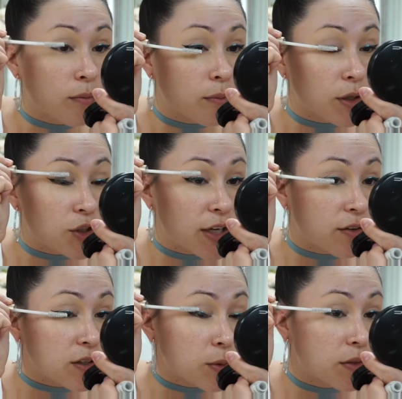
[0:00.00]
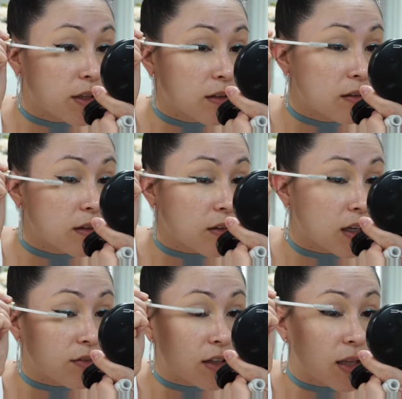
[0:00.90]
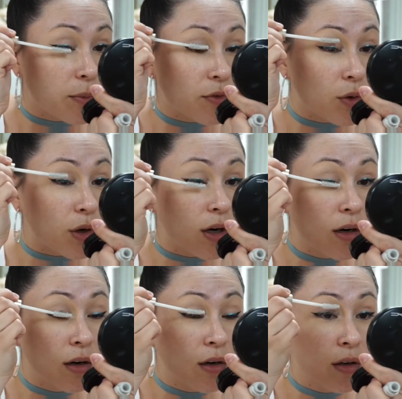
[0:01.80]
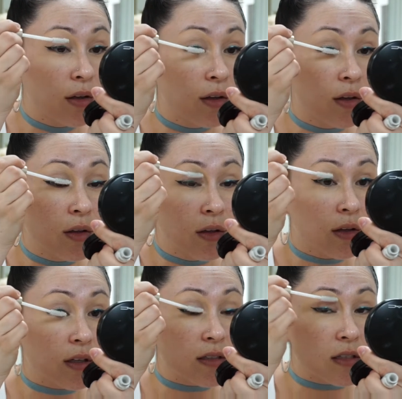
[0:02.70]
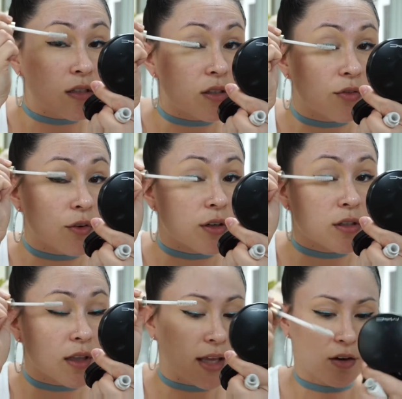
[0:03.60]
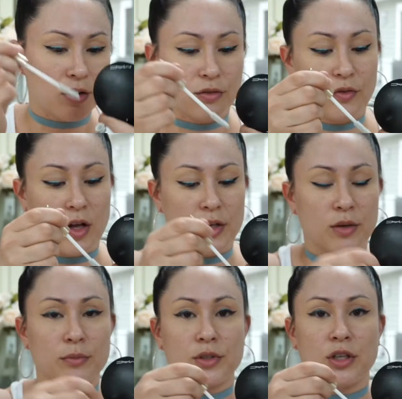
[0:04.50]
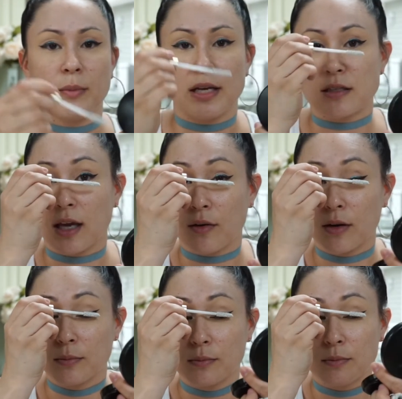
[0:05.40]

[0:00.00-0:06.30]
Be generous with this. I think I've said that before, because this is your first layer of volume to your mascara.